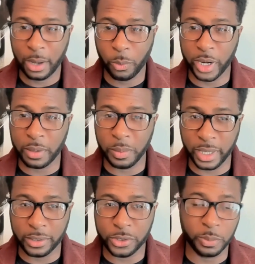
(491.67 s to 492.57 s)
What it
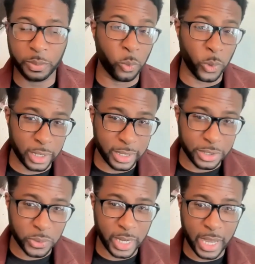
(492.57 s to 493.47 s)
means to be willing
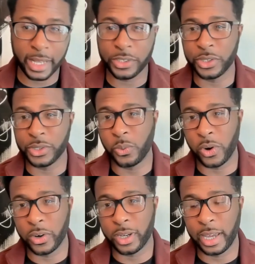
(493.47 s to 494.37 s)
to engage this
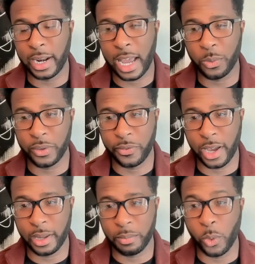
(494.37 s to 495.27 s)
work, and how we
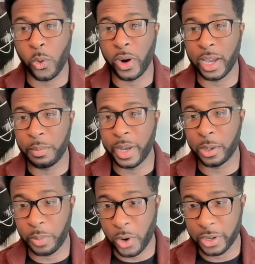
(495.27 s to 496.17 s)
find more and
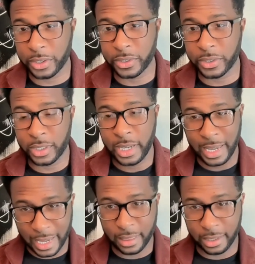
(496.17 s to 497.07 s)
better partners
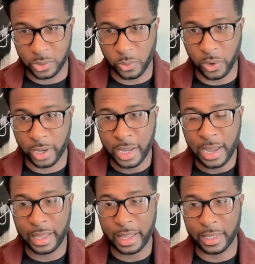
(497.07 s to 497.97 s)
in this work.
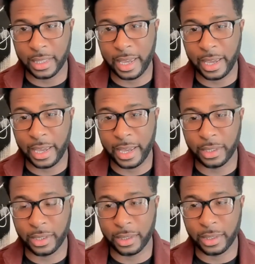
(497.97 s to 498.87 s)
I think that
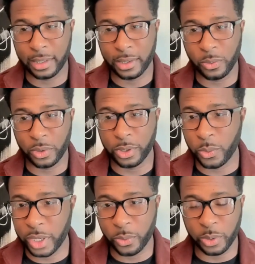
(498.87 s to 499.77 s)

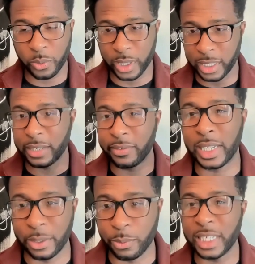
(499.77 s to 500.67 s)
we're
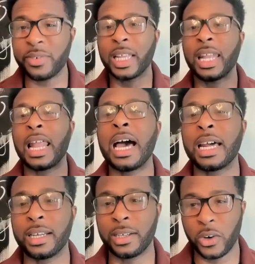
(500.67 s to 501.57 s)
leaving a
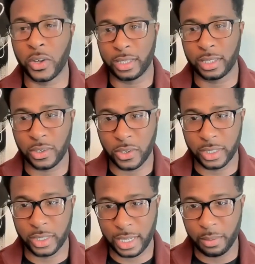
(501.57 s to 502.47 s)
lot on
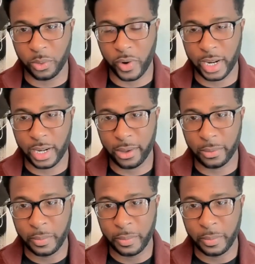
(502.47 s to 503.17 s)
the table right now.